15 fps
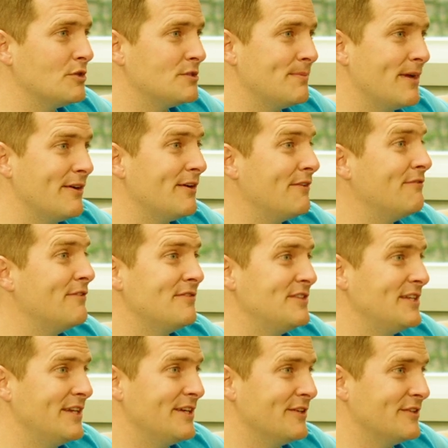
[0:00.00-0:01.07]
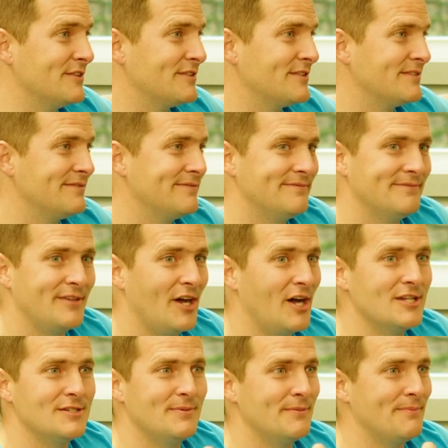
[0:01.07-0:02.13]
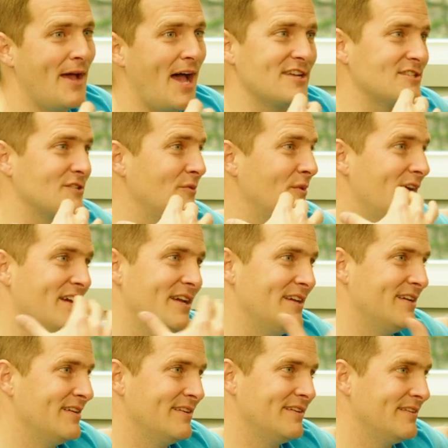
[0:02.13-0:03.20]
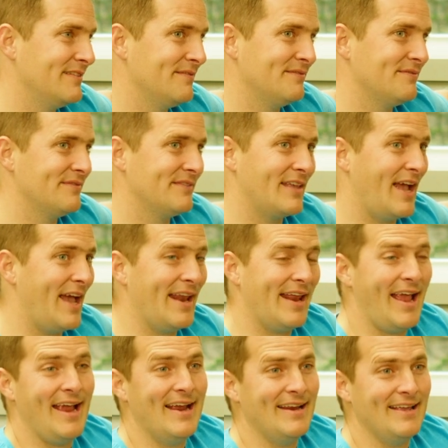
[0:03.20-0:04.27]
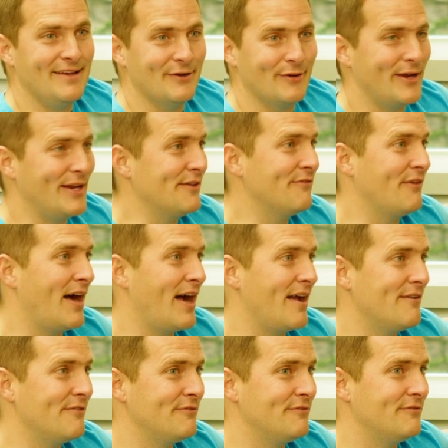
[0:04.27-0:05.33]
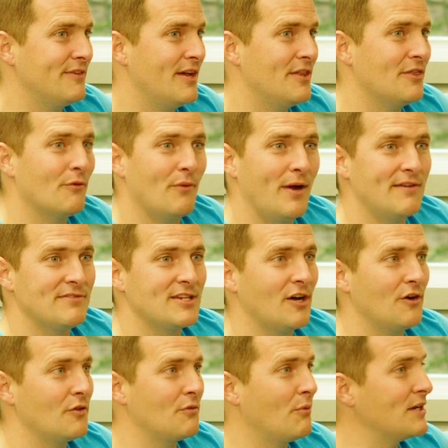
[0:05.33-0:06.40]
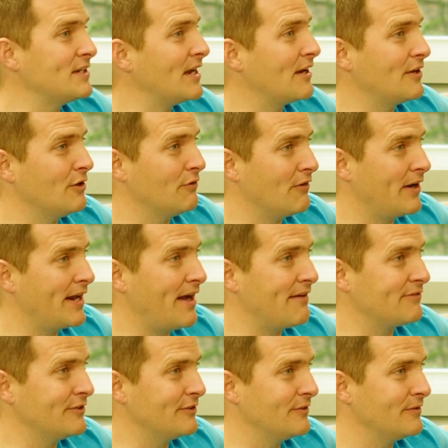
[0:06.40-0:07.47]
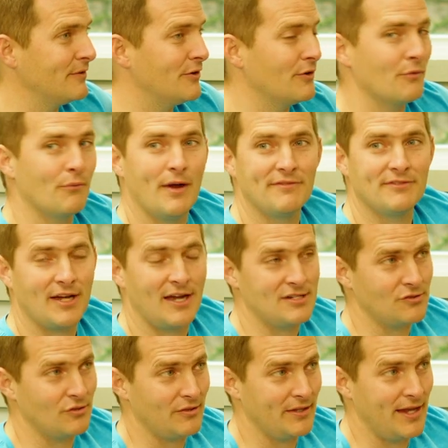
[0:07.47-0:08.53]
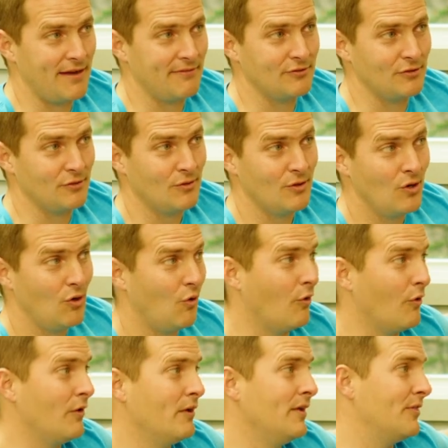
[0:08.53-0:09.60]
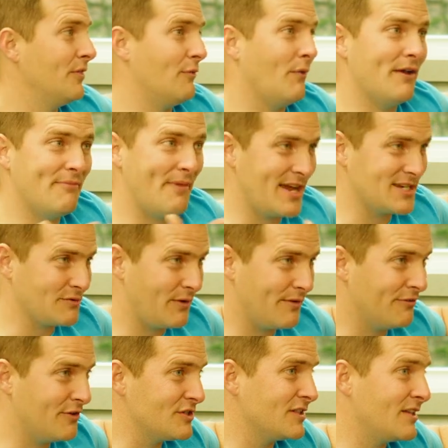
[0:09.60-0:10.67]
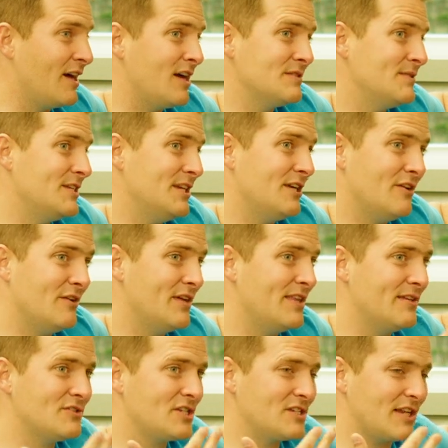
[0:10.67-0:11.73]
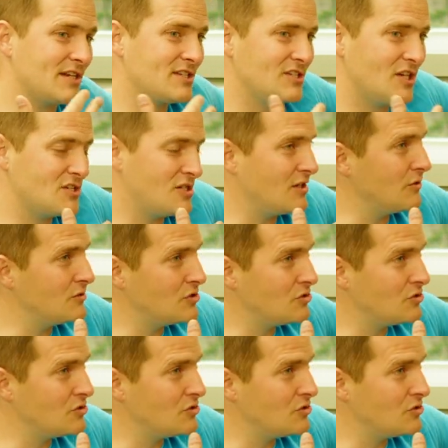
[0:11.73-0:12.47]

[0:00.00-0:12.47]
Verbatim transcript: was married 50 years, the husband passed away at 80 or 85 and the wife's health went downhill right after or the wife died shortly after or the wife passed away first and the husband, you know, and there's just like such like a